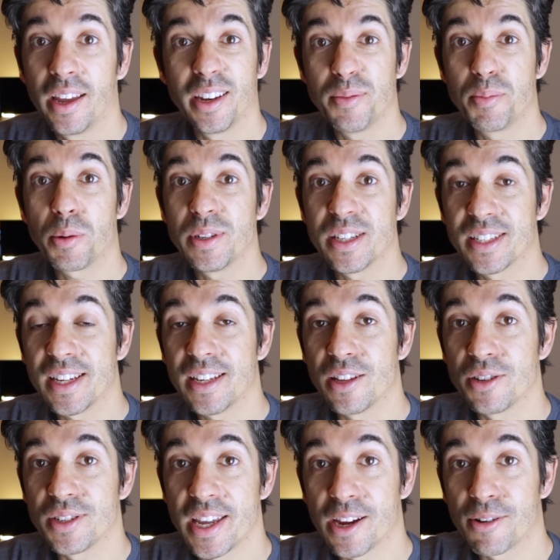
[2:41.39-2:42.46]
You've probably seen
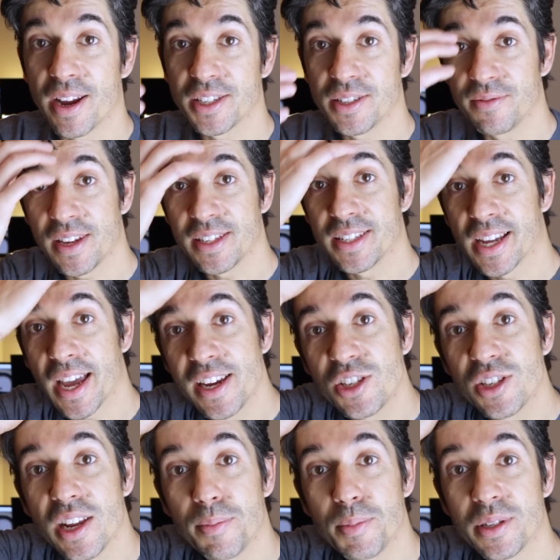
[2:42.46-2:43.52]
those air crash
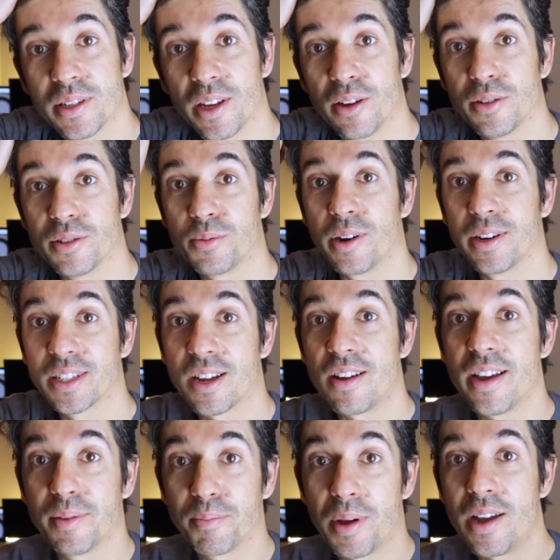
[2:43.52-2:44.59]
investigation episodes where a tired